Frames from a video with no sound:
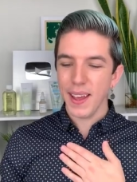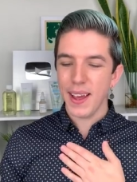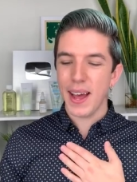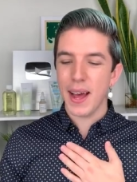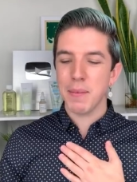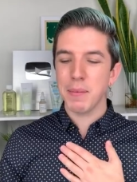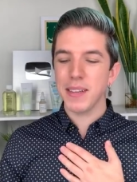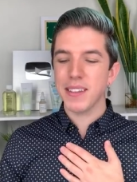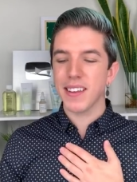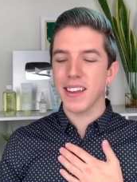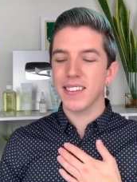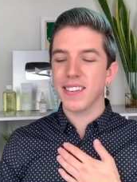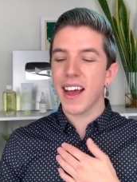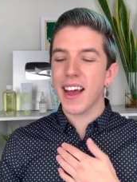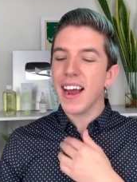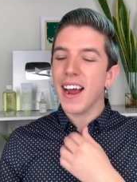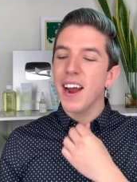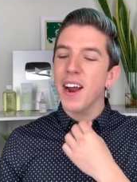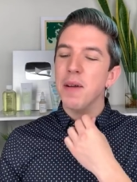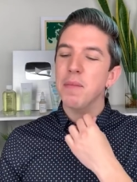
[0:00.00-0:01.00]
Emma says,
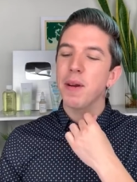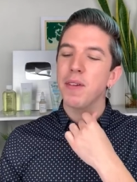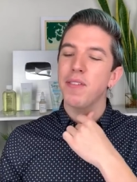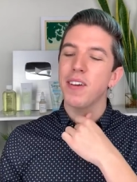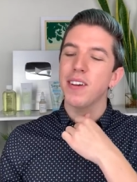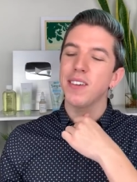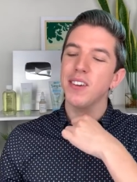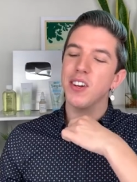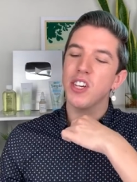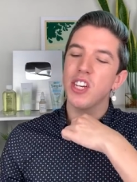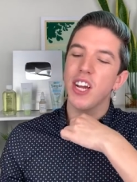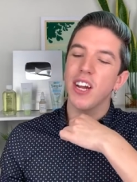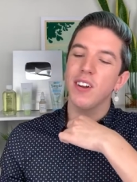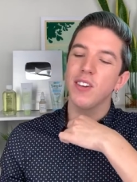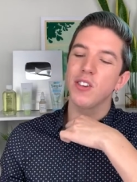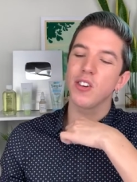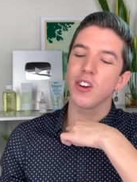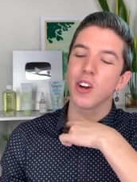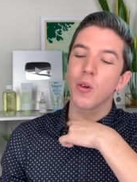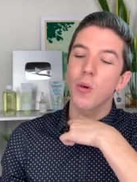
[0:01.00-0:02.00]
Hi Hiram, I found your channel
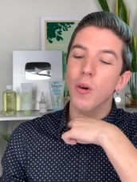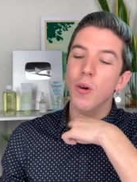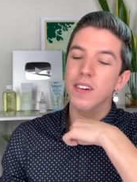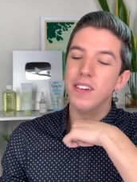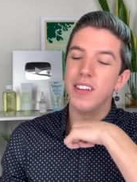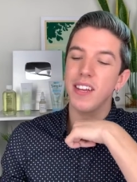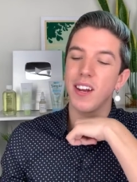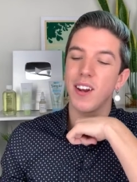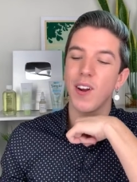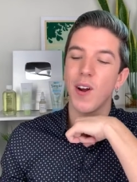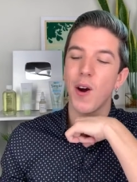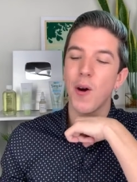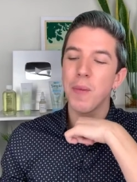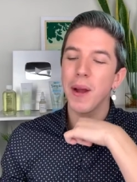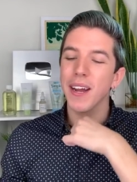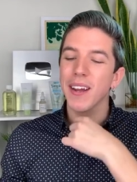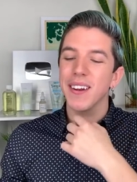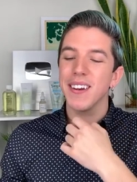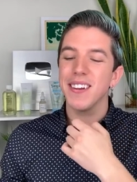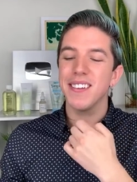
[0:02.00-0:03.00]
during quarantine and oh
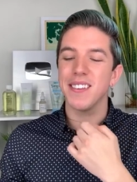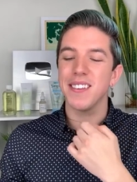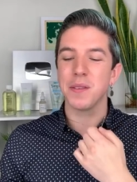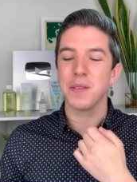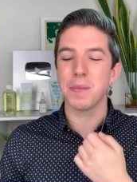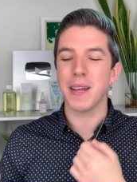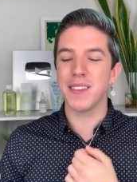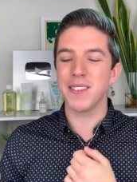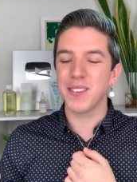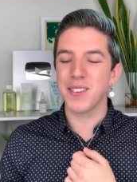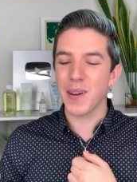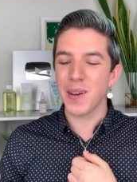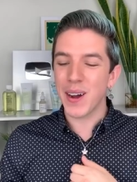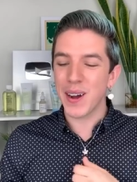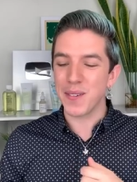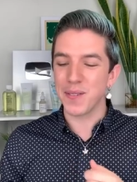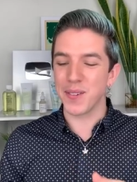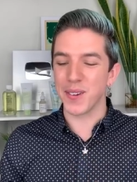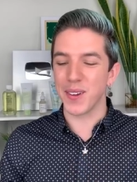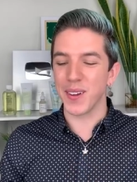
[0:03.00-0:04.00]
my goodness, it's been so
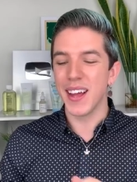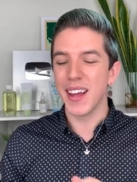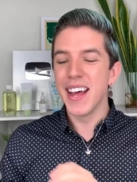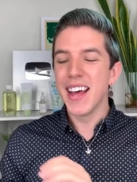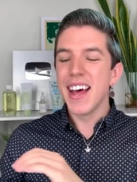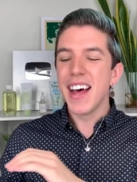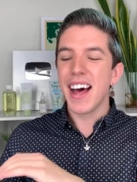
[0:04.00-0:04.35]
helpful.